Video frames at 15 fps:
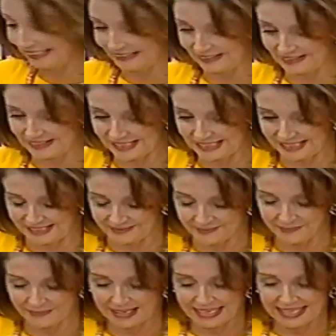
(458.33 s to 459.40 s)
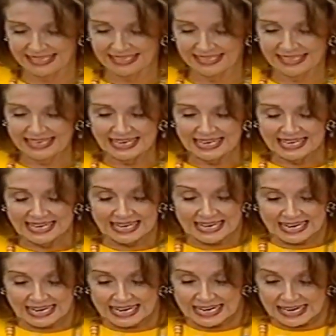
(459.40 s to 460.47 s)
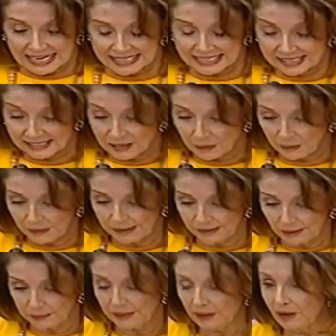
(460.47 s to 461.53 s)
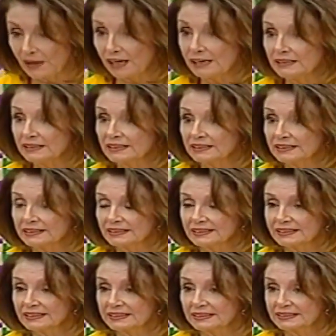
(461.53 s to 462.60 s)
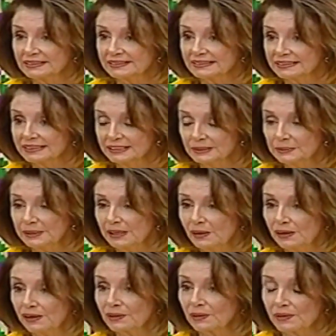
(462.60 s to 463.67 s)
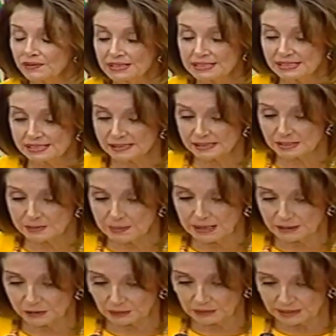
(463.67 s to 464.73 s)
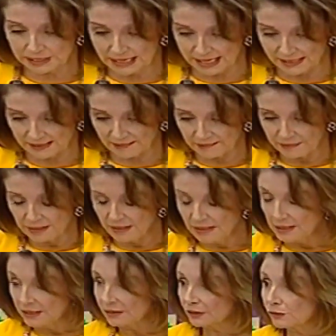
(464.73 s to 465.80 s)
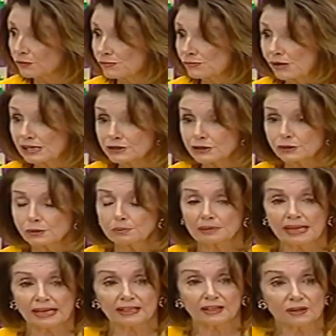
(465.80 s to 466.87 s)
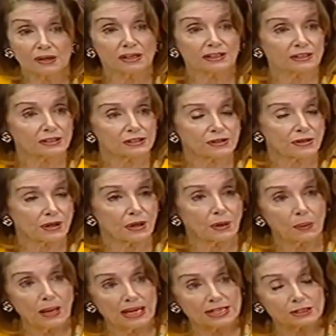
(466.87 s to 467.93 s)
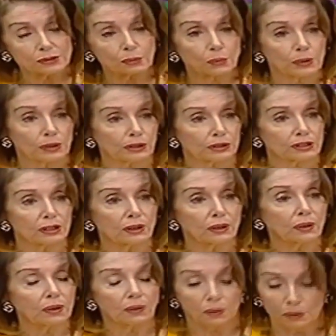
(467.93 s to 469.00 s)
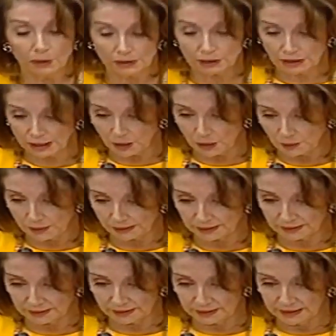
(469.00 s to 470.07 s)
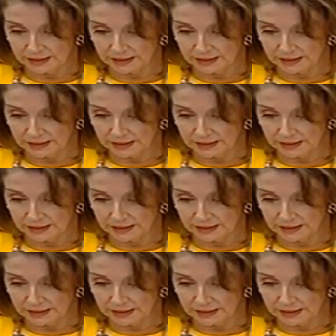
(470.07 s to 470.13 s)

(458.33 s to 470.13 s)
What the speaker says: Thank you, John. And so here we are. Here we are on this special day. The Congressional Black Caucus, though, has worked ongoing